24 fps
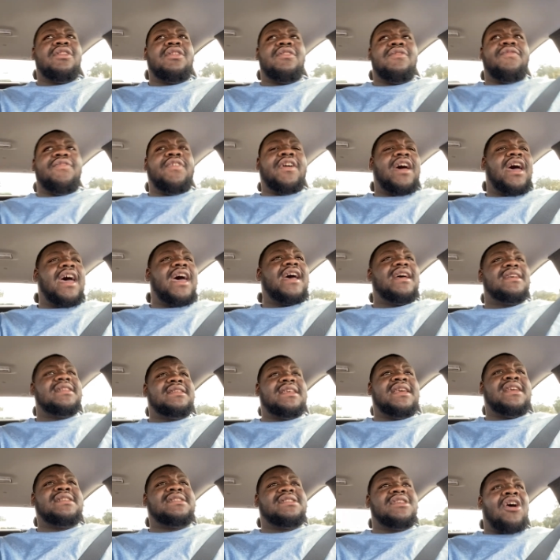for us,
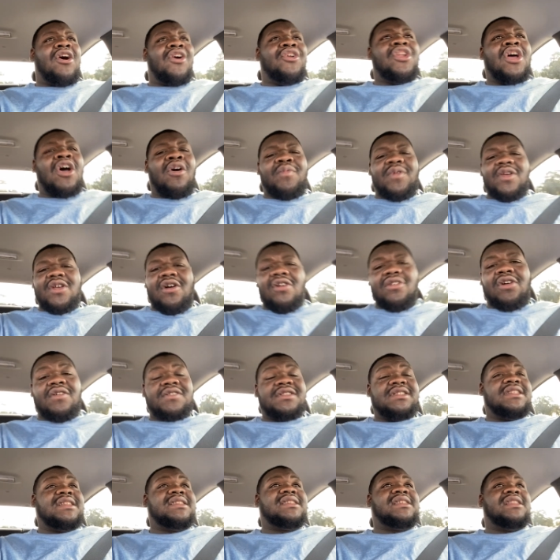it's, oh no, we're going to go
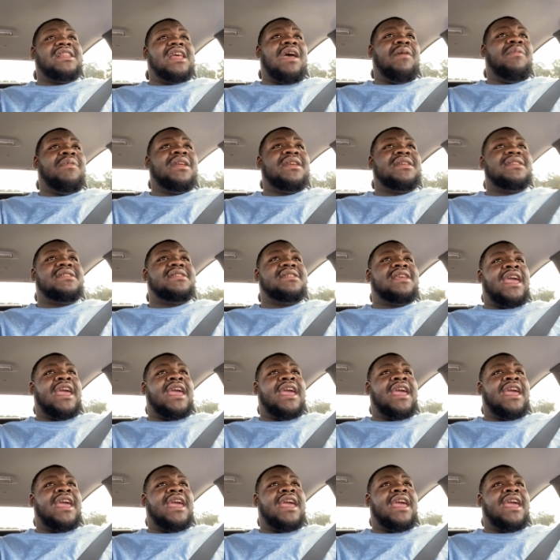to the celebrities.